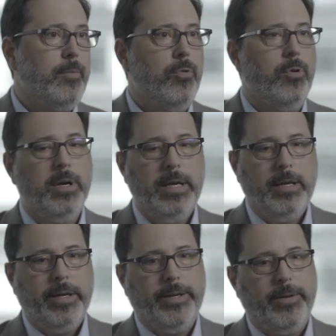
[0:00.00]
Or
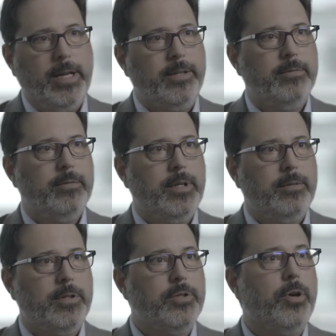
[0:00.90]
a
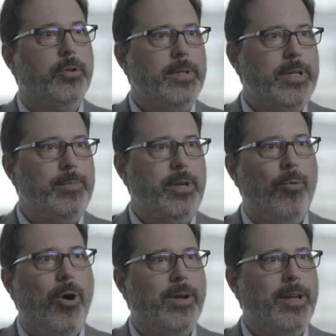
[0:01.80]
consultant can be
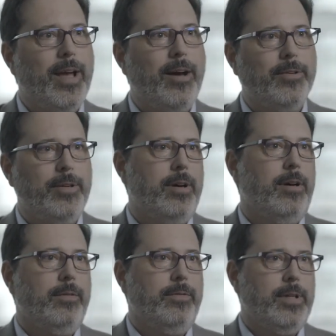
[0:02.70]
walking out
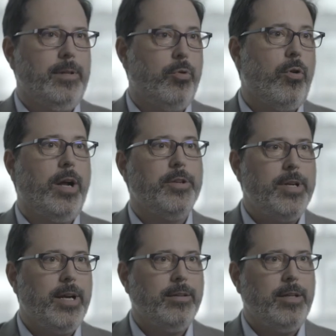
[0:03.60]
of a
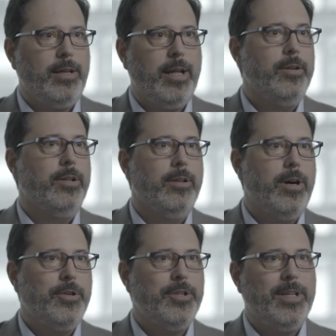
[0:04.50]
project and heading to lunch,